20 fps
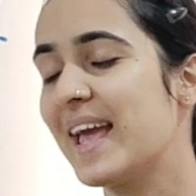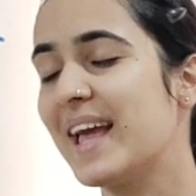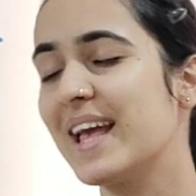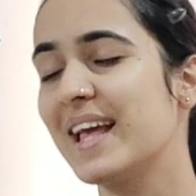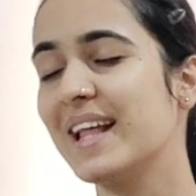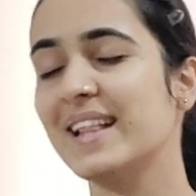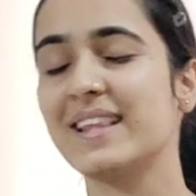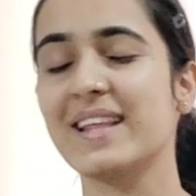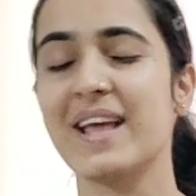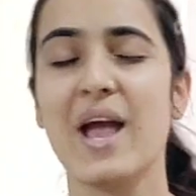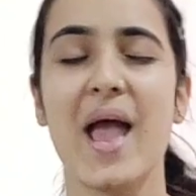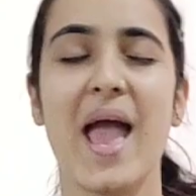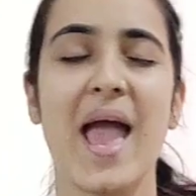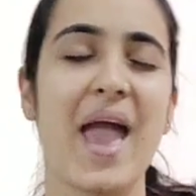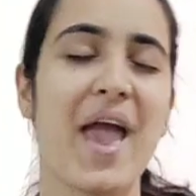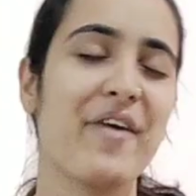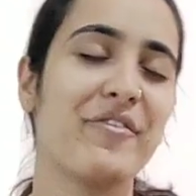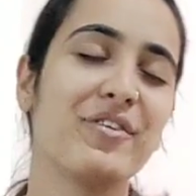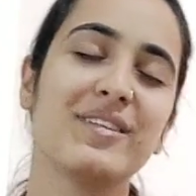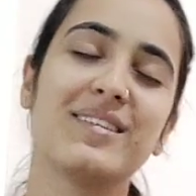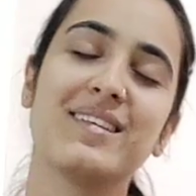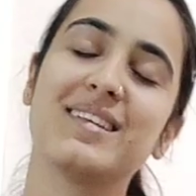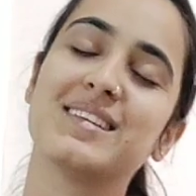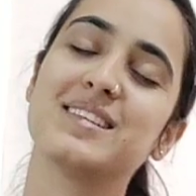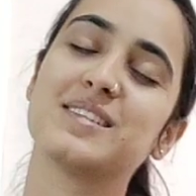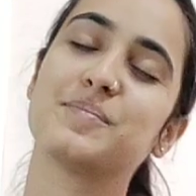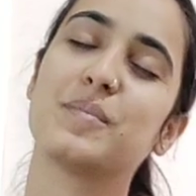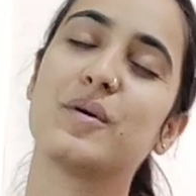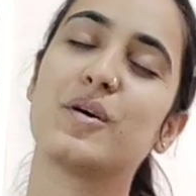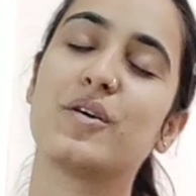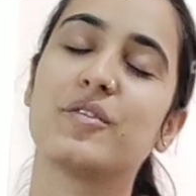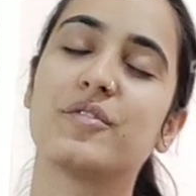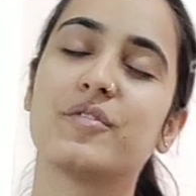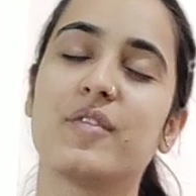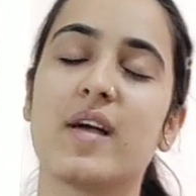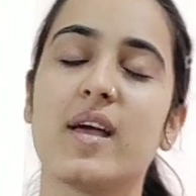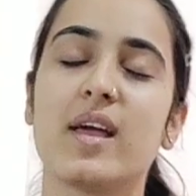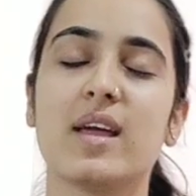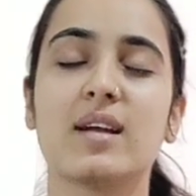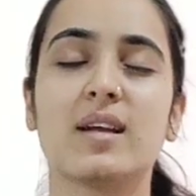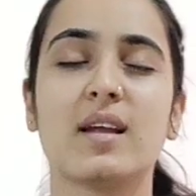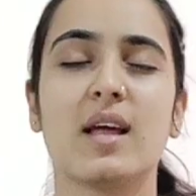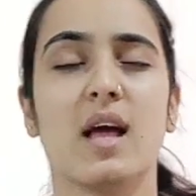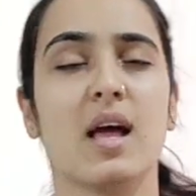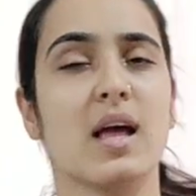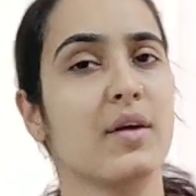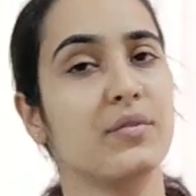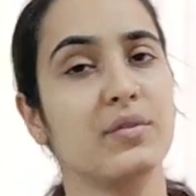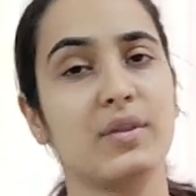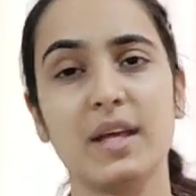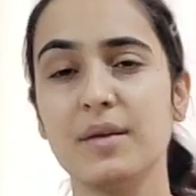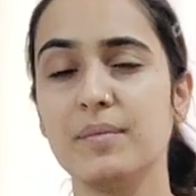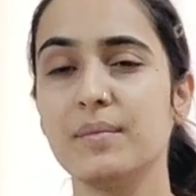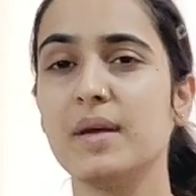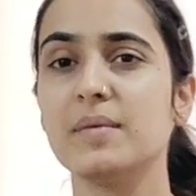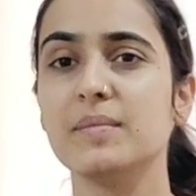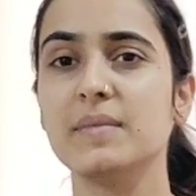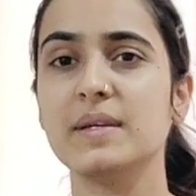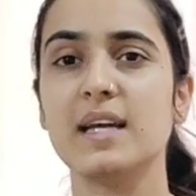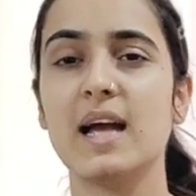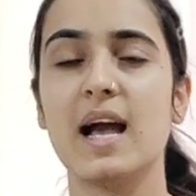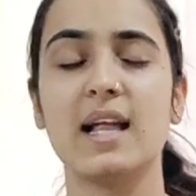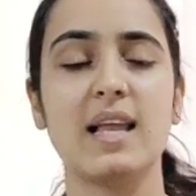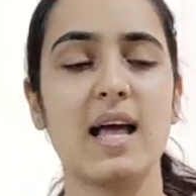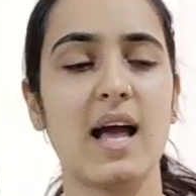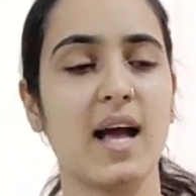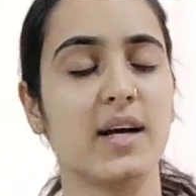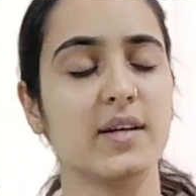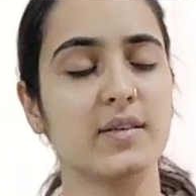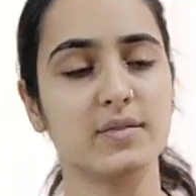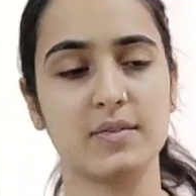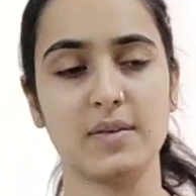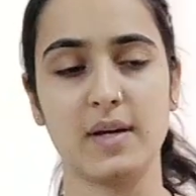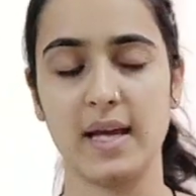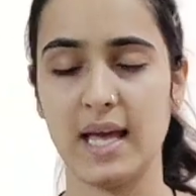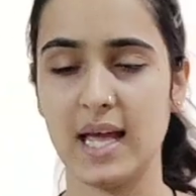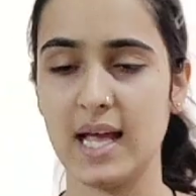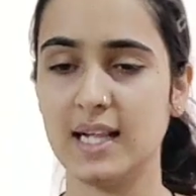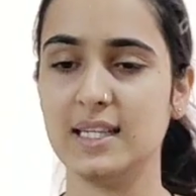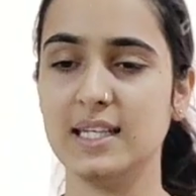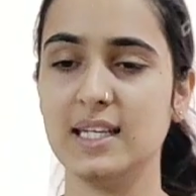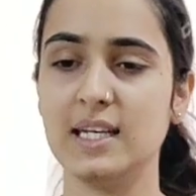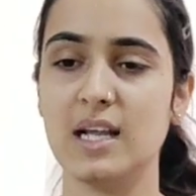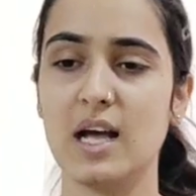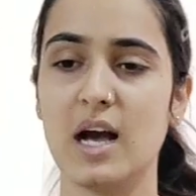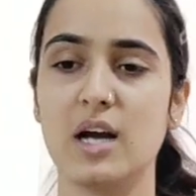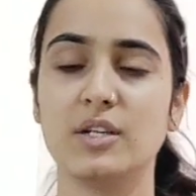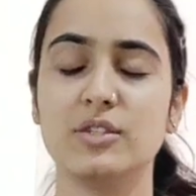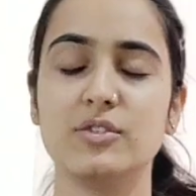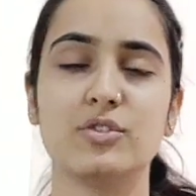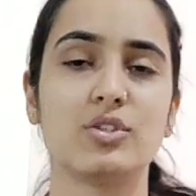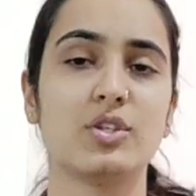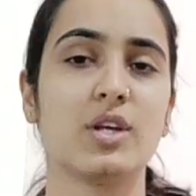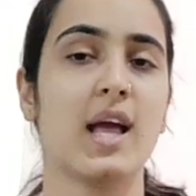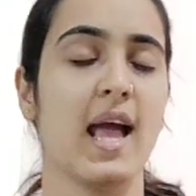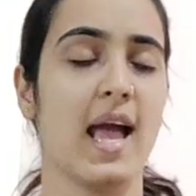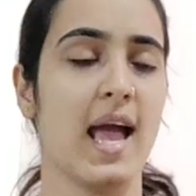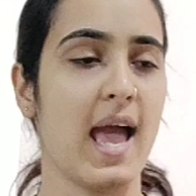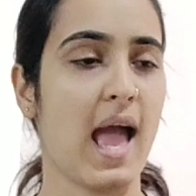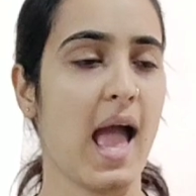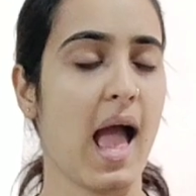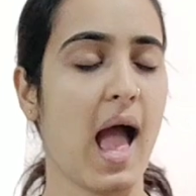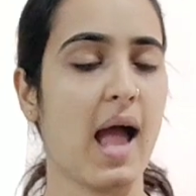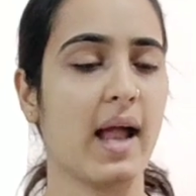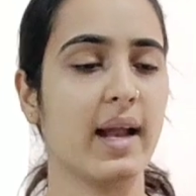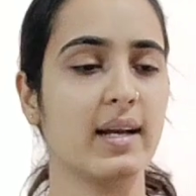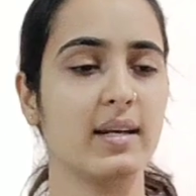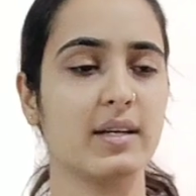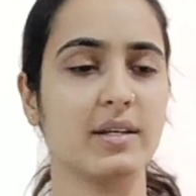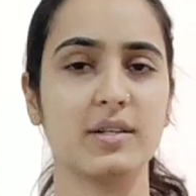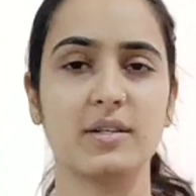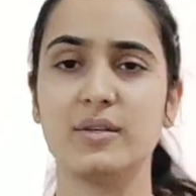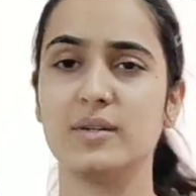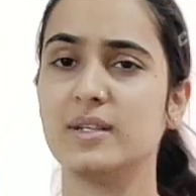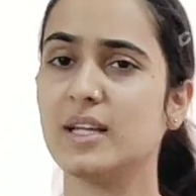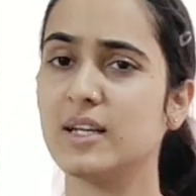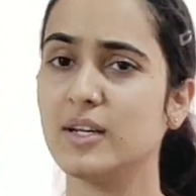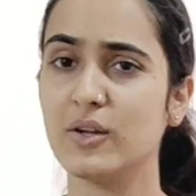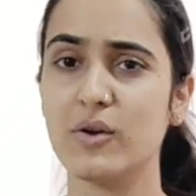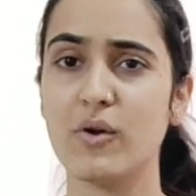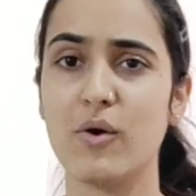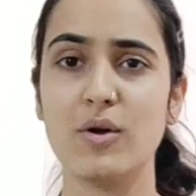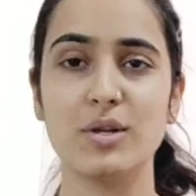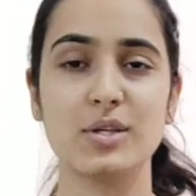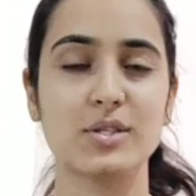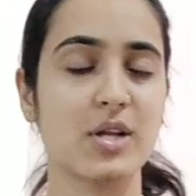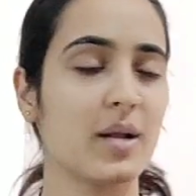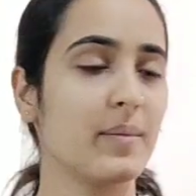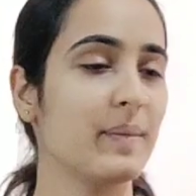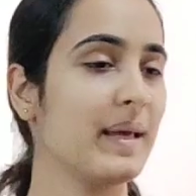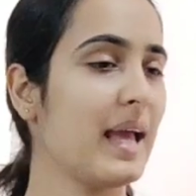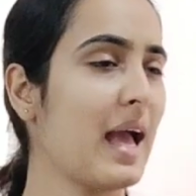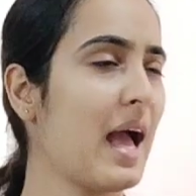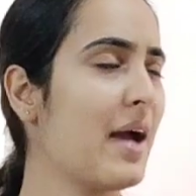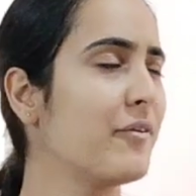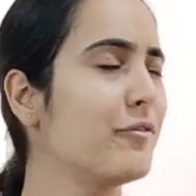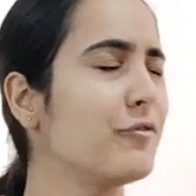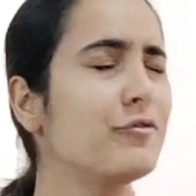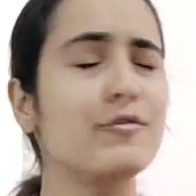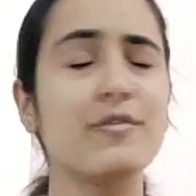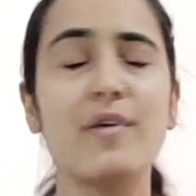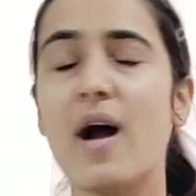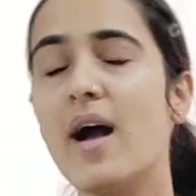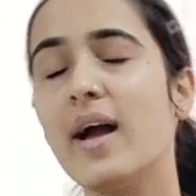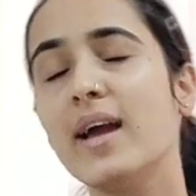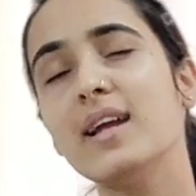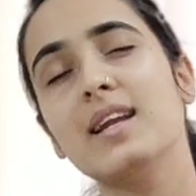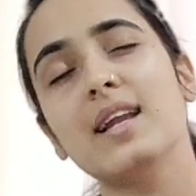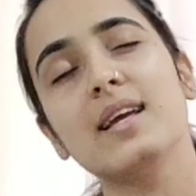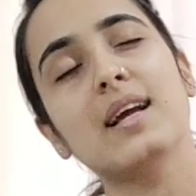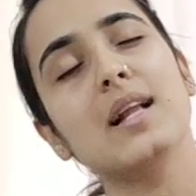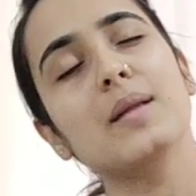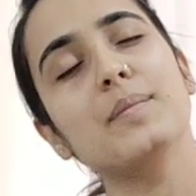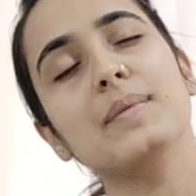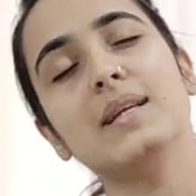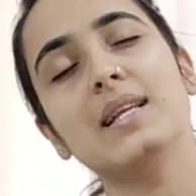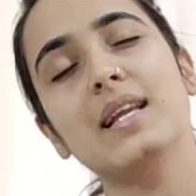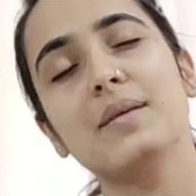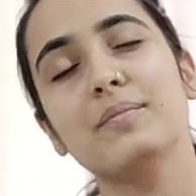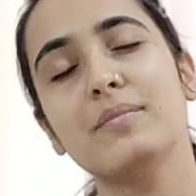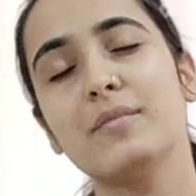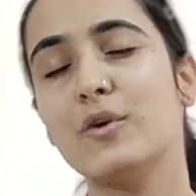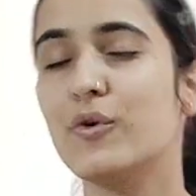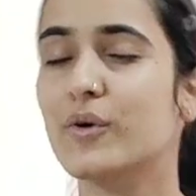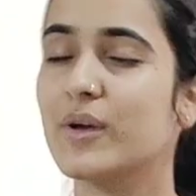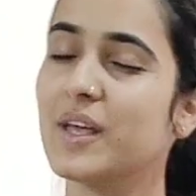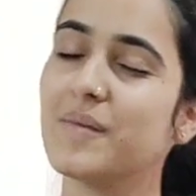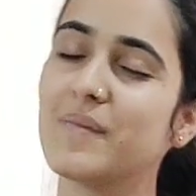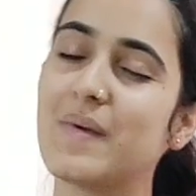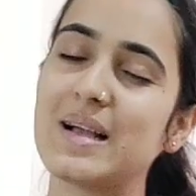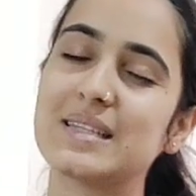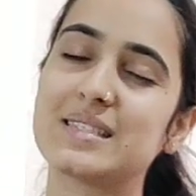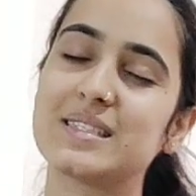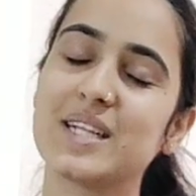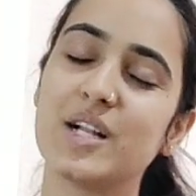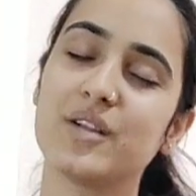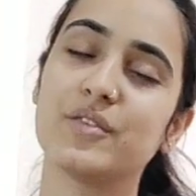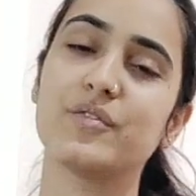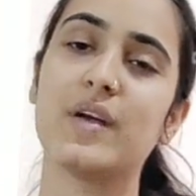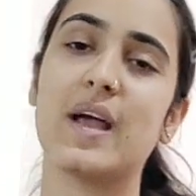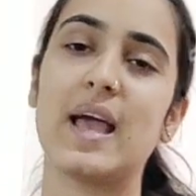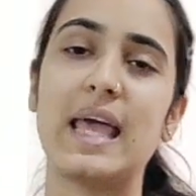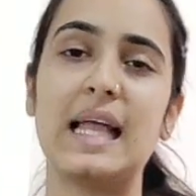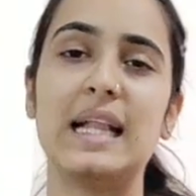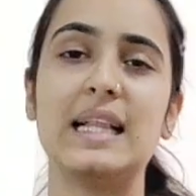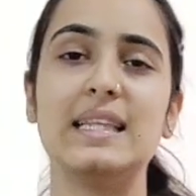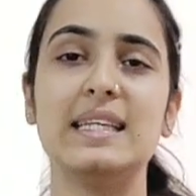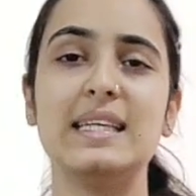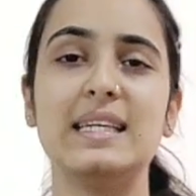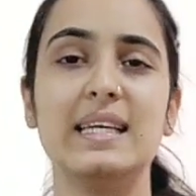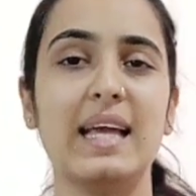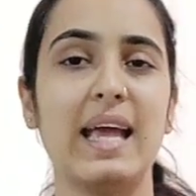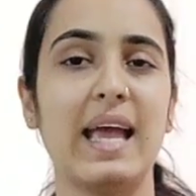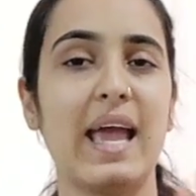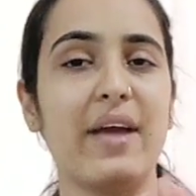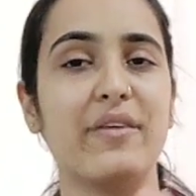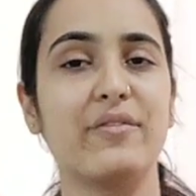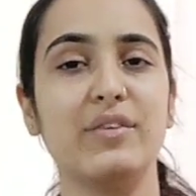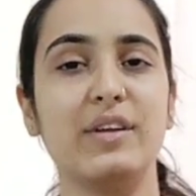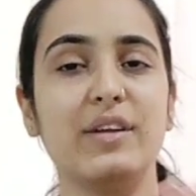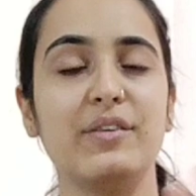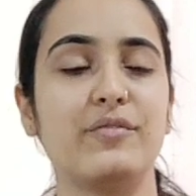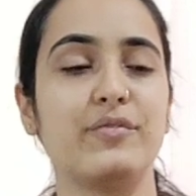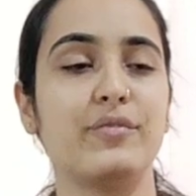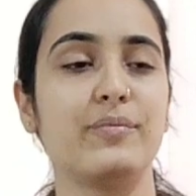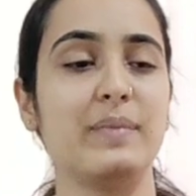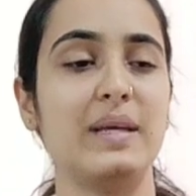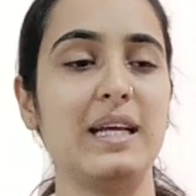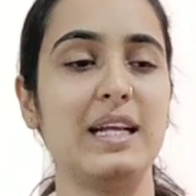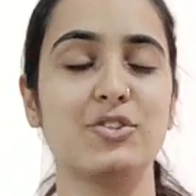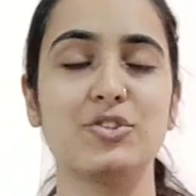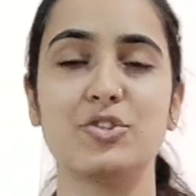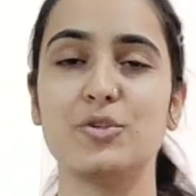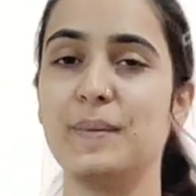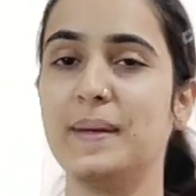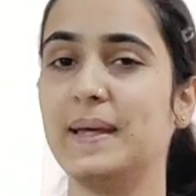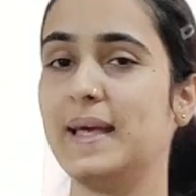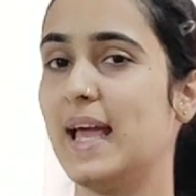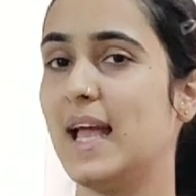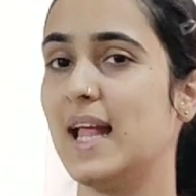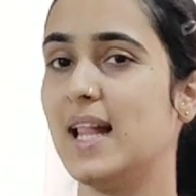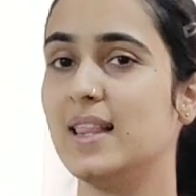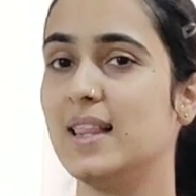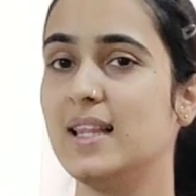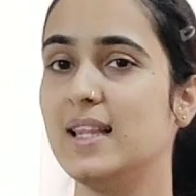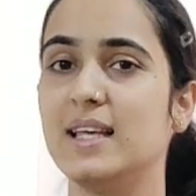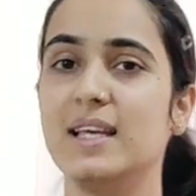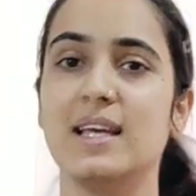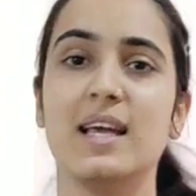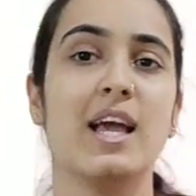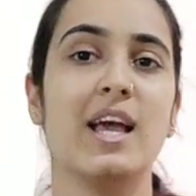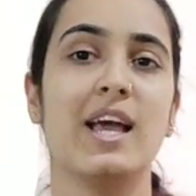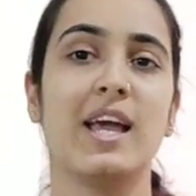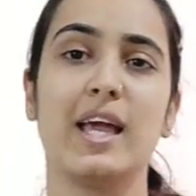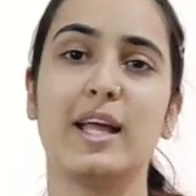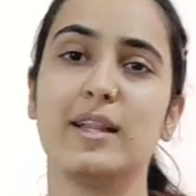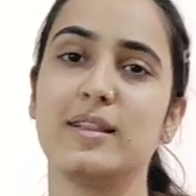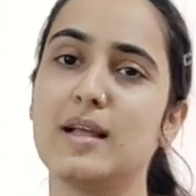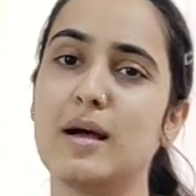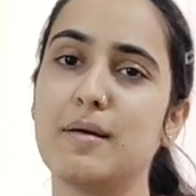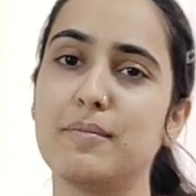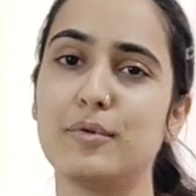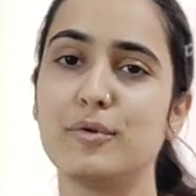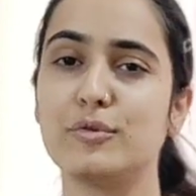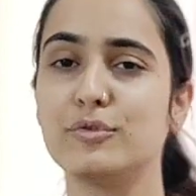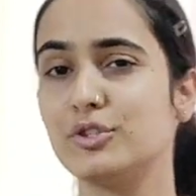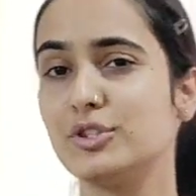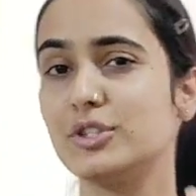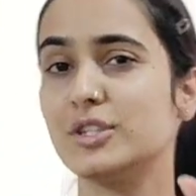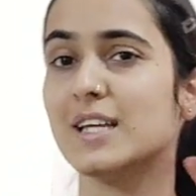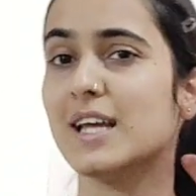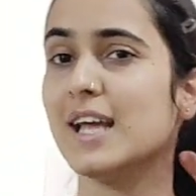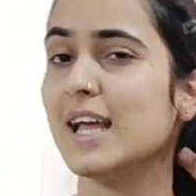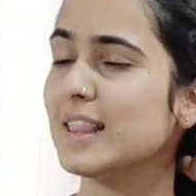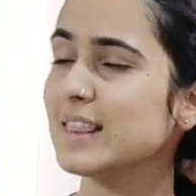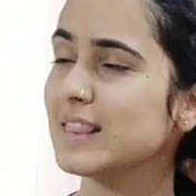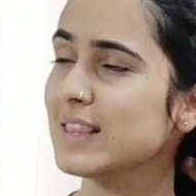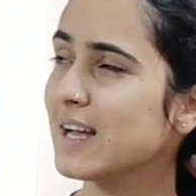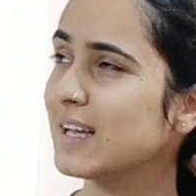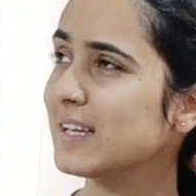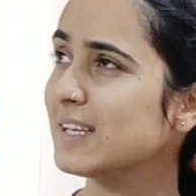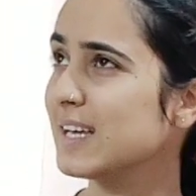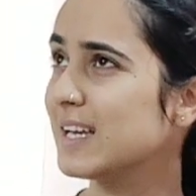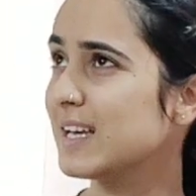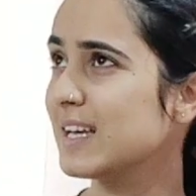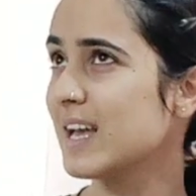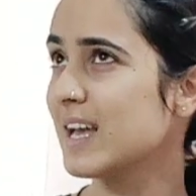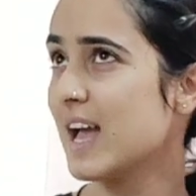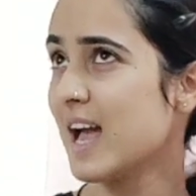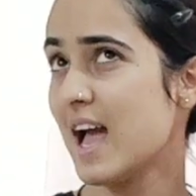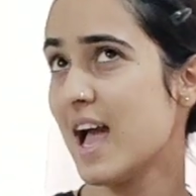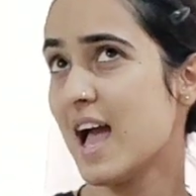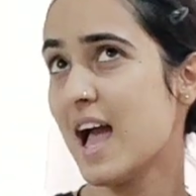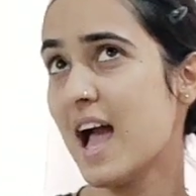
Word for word: health, everything is perfect. Then maybe I'll have healthy lunch, and uh, dinner also I'll be fine. Like I'll be like cooking myself healthy, every meal should be healthy, itna portion, itna ye.